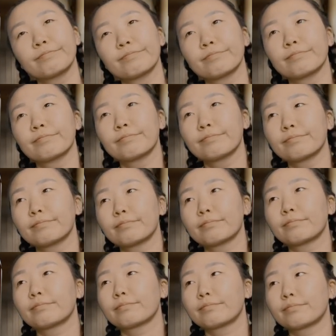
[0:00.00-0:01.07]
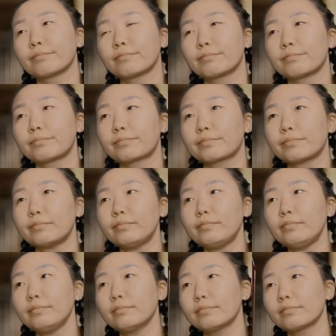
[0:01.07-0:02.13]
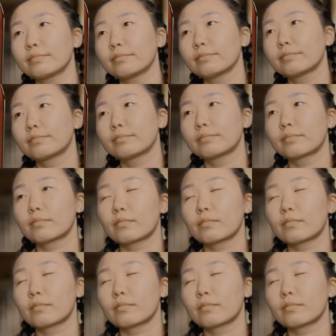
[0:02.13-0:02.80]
[no speech]